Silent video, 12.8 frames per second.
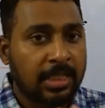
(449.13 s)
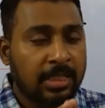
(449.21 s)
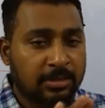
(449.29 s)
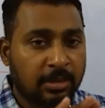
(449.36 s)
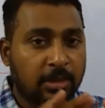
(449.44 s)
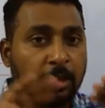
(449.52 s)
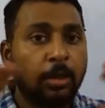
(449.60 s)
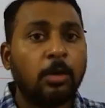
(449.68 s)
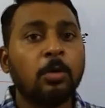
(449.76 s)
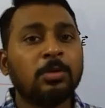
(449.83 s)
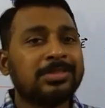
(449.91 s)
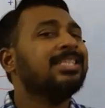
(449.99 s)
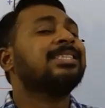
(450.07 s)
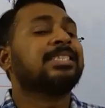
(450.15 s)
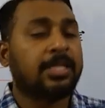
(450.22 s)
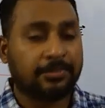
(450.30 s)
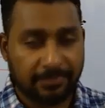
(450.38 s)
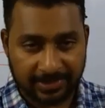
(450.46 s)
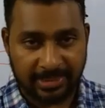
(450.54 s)
So close the
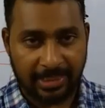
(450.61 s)
surface